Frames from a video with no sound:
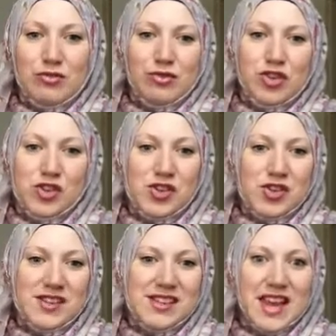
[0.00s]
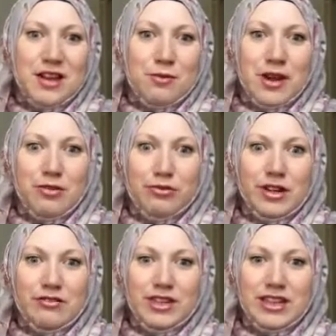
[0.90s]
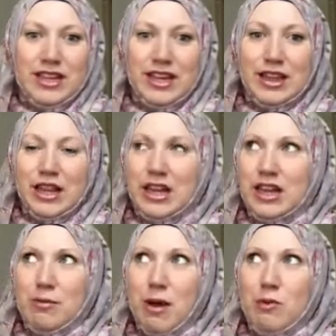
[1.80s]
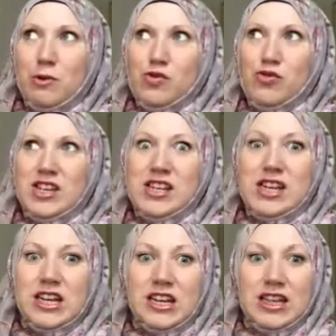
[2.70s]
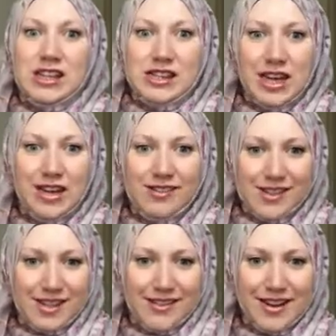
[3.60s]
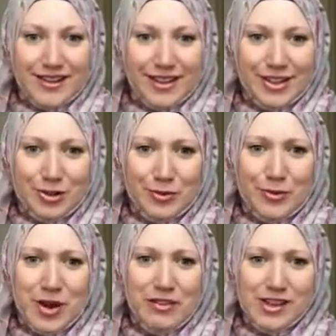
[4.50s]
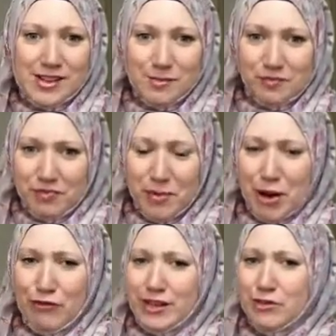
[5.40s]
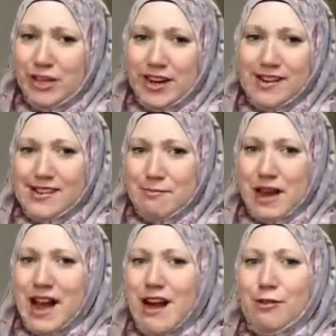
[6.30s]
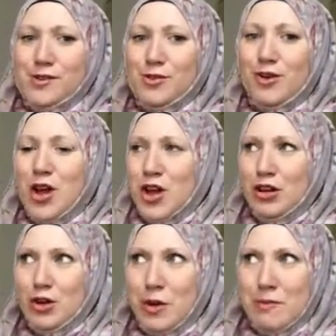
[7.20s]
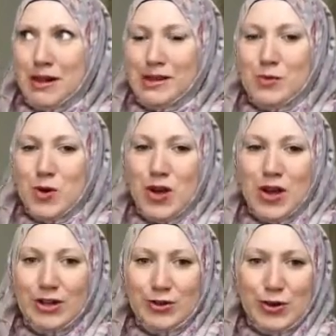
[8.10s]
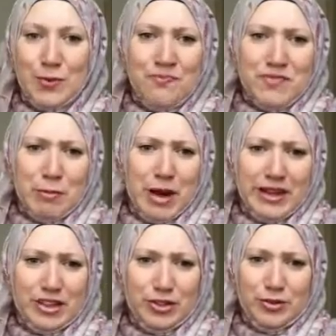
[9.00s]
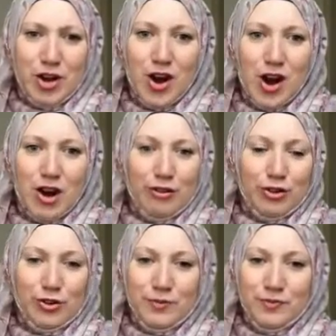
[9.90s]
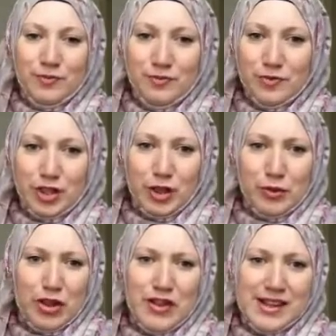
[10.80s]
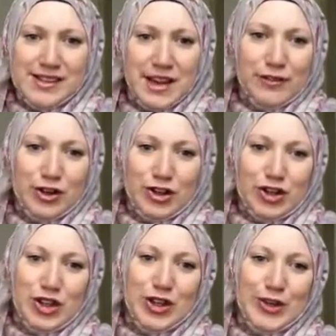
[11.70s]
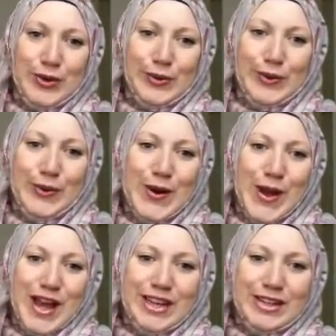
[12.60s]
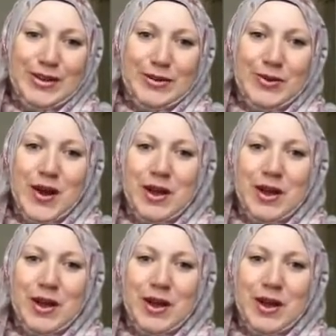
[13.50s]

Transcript: just staying awake really, really late thinking about the most ridiculous things, and you know, whether it's about reorganizing my house or going back to work or buying a new car or, you know, the things that I've got to do, or, you know,